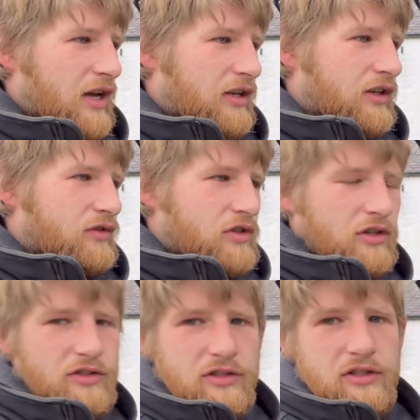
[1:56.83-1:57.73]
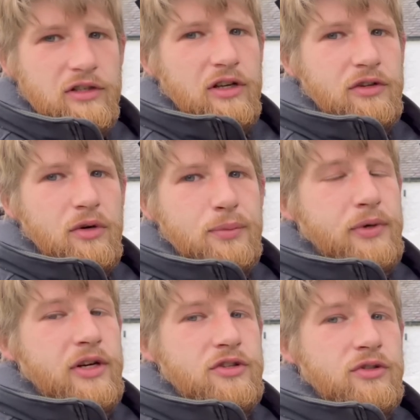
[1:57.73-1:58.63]
and if she doesn't need an
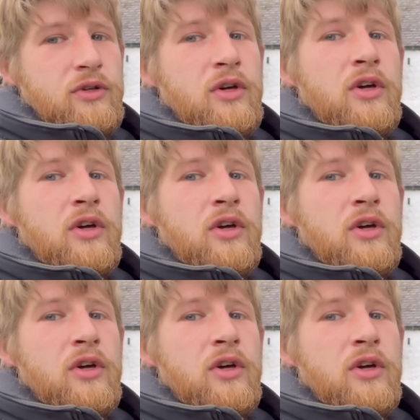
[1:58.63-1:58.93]
operation,